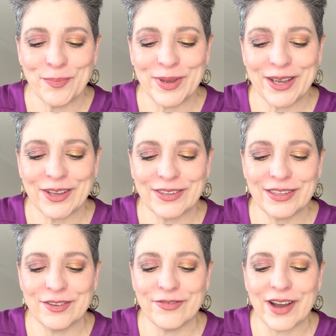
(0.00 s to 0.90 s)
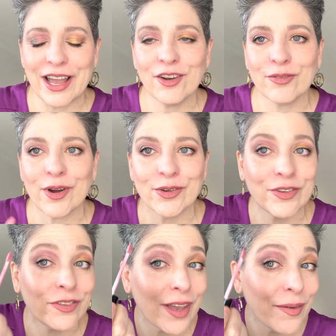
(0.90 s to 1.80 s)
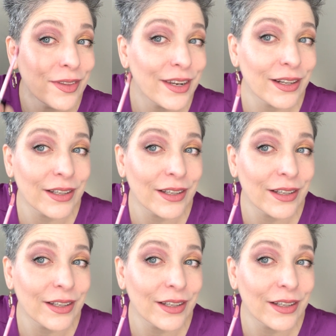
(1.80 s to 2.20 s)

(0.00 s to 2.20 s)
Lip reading: Because the Divine Rose, since I did a